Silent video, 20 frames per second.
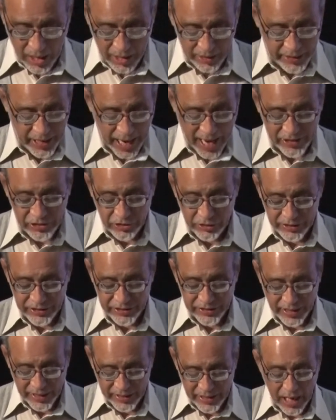he actually
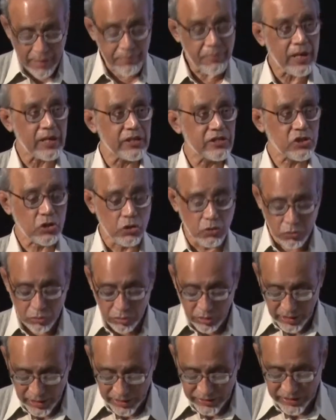set up a
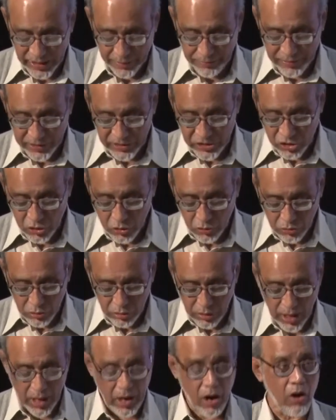school, a separate
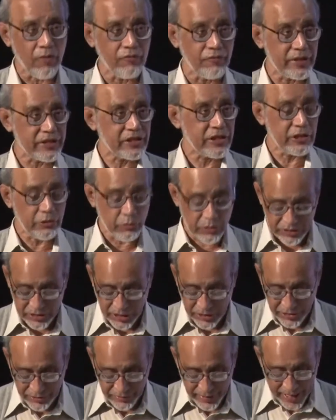school, of which he was
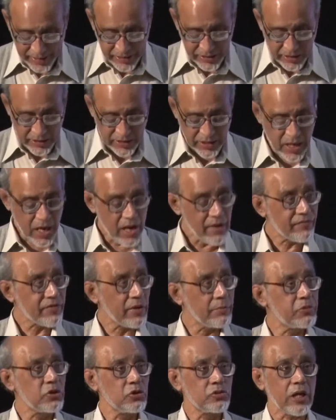the director
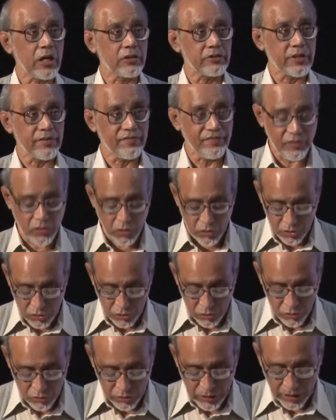from 2004
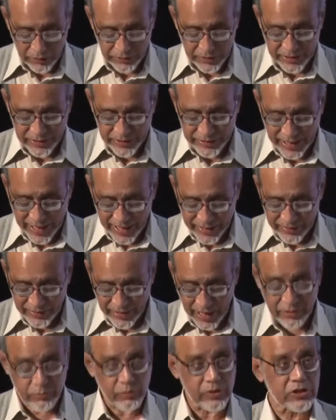to 2010.
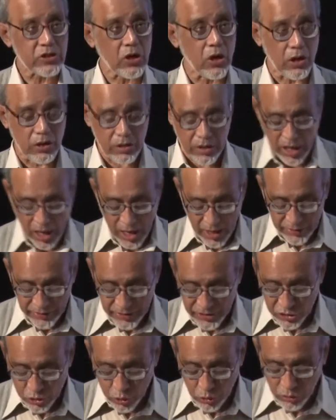That was called
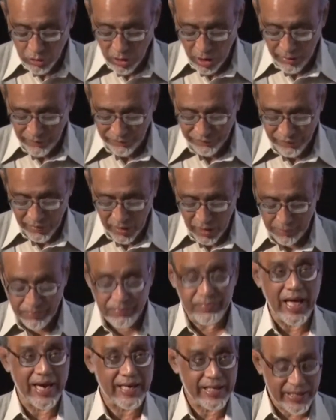the School
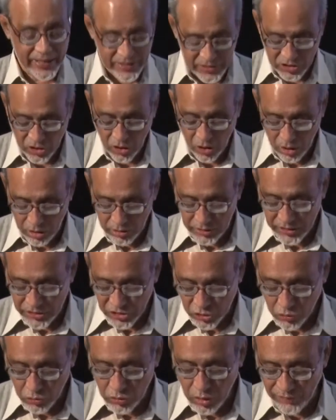of, that is called the
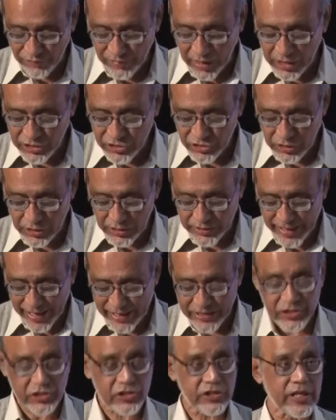School of Cultural
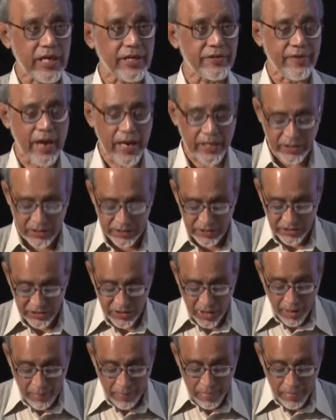Texts and Records.